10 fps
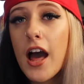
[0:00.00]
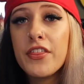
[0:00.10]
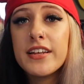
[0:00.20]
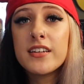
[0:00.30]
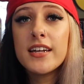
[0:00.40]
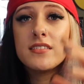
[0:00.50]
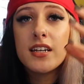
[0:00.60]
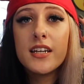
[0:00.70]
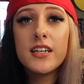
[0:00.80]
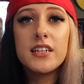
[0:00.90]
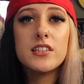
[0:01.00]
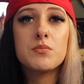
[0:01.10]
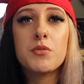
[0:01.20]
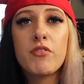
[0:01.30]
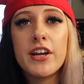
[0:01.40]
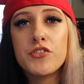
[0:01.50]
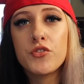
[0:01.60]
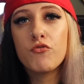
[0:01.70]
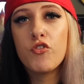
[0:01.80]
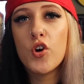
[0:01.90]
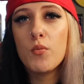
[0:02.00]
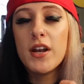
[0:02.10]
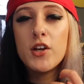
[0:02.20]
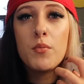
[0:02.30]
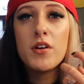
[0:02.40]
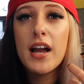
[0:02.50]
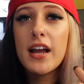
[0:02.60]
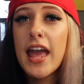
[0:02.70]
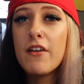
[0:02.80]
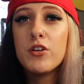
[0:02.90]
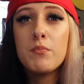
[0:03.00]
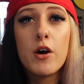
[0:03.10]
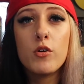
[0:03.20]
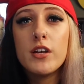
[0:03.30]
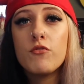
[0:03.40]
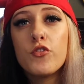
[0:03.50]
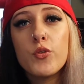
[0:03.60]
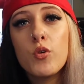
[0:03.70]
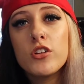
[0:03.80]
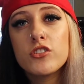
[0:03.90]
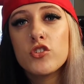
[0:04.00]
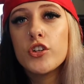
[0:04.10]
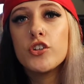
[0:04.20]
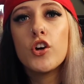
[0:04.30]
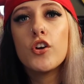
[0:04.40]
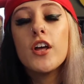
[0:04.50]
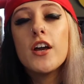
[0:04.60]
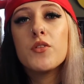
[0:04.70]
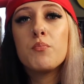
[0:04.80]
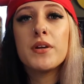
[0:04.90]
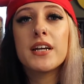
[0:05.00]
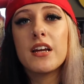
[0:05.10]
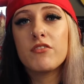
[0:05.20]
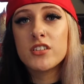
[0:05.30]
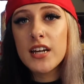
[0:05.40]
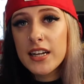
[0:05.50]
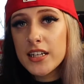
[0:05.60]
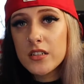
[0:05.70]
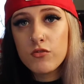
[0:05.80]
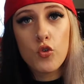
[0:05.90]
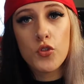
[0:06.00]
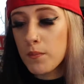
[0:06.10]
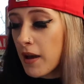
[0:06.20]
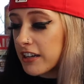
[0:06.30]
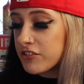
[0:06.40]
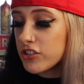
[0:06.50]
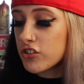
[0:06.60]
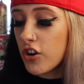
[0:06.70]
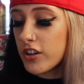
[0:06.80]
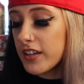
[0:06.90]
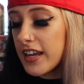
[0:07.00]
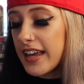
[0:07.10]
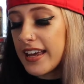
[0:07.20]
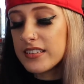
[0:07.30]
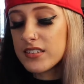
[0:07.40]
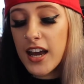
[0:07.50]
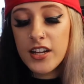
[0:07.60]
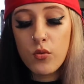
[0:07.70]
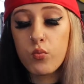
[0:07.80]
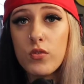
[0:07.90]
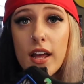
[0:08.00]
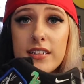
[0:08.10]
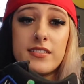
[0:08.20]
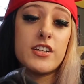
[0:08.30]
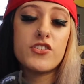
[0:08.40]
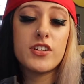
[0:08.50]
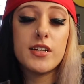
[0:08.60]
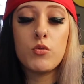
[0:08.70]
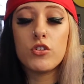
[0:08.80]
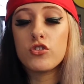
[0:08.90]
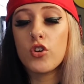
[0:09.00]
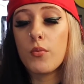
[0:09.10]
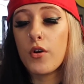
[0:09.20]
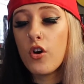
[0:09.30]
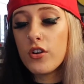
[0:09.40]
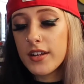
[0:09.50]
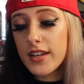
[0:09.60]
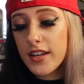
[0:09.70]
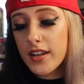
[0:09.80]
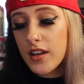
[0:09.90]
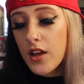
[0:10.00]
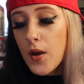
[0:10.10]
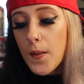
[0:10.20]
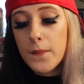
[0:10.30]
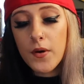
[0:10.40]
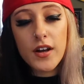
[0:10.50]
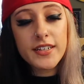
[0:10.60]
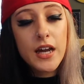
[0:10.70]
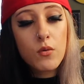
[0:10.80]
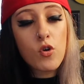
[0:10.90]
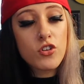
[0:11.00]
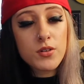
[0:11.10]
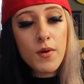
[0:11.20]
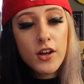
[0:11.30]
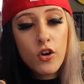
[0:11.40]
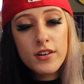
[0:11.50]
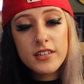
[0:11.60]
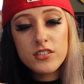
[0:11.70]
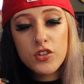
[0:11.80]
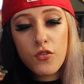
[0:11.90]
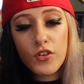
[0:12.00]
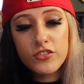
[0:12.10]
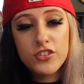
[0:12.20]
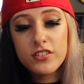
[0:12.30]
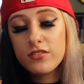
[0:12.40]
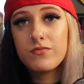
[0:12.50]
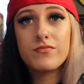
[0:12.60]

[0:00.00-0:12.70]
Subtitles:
I think it's kind of taken inspiration from a little bit like a heavy metal influence. So, you know, the big leather jackets with all the patches on. It's kind of essentially what's going on here. But yeah, we've got some iconic stuff and just